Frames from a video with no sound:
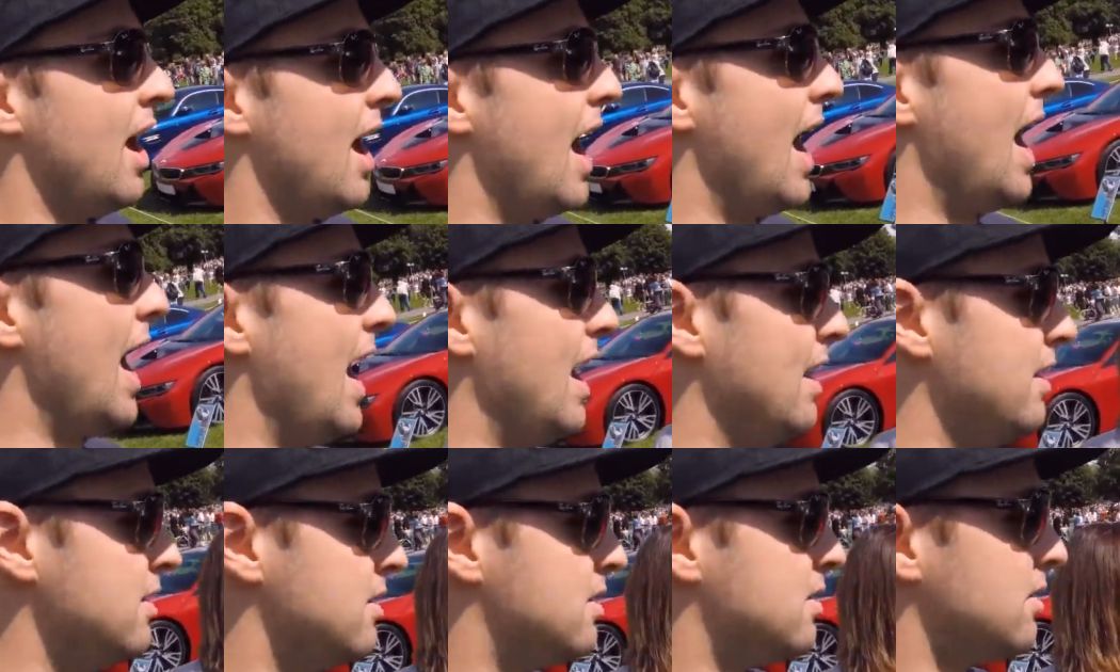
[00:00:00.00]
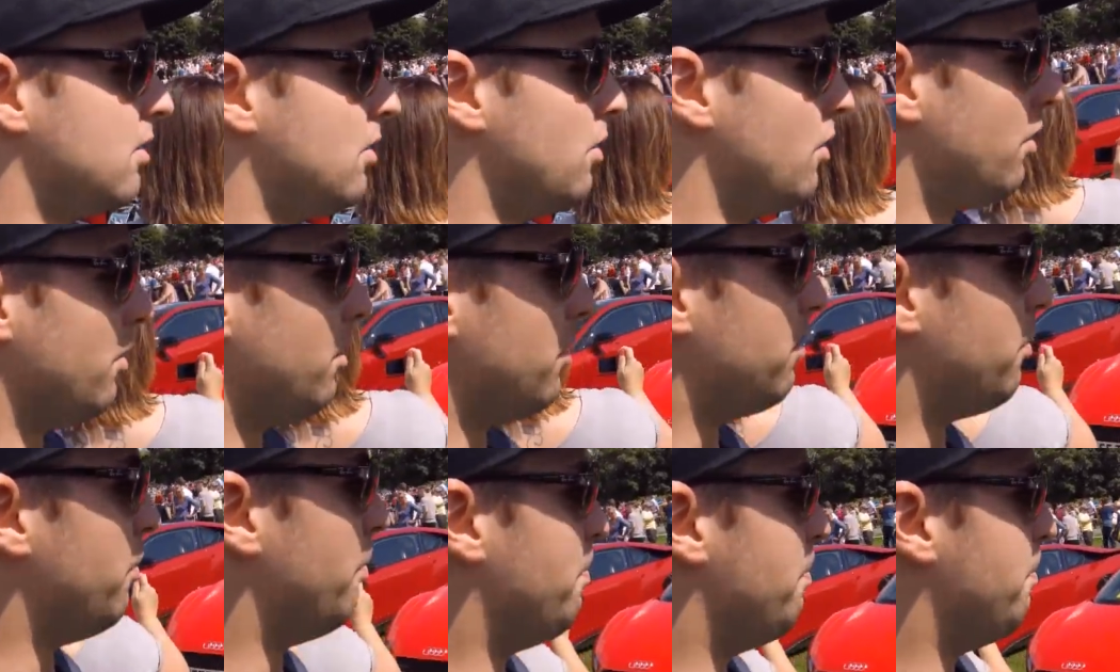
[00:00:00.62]
And
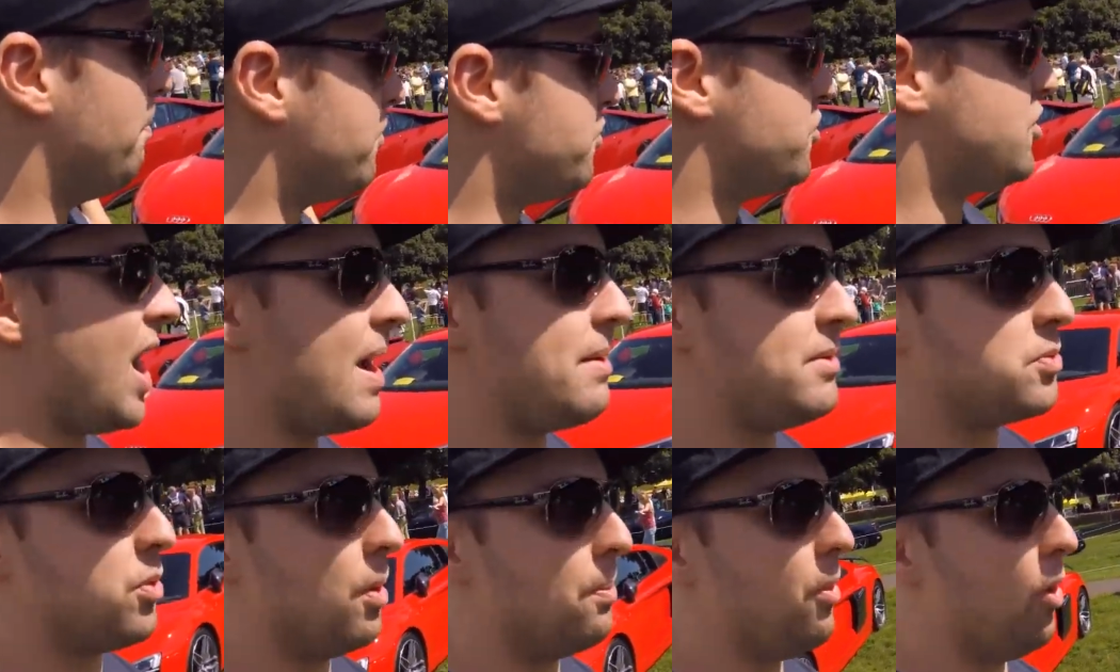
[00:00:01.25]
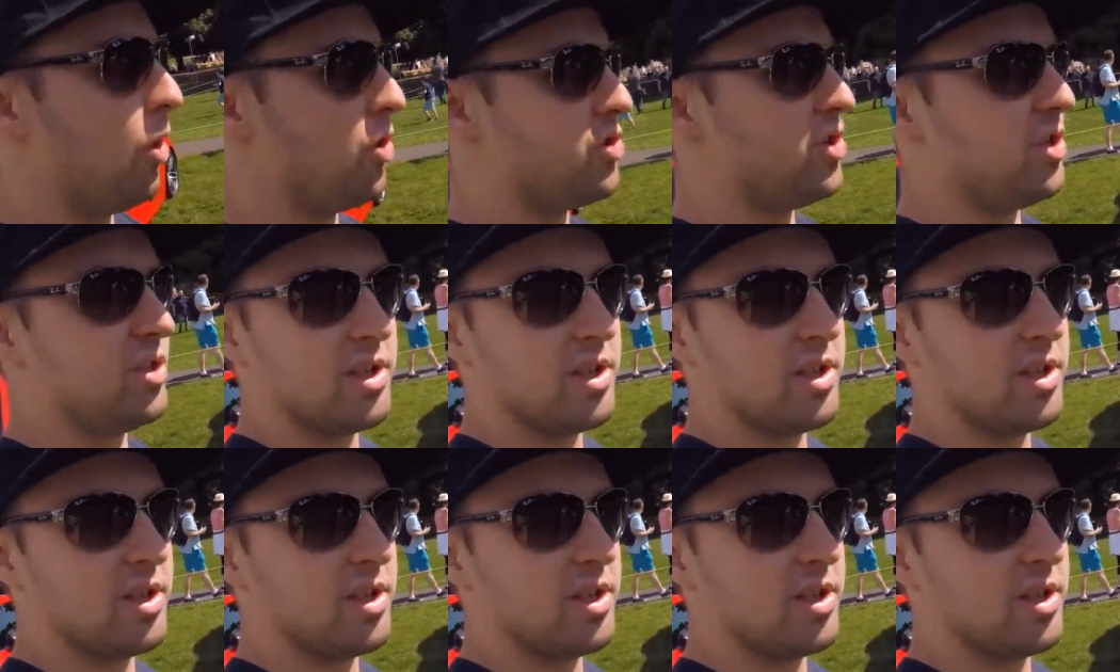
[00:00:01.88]
James, what Porsche is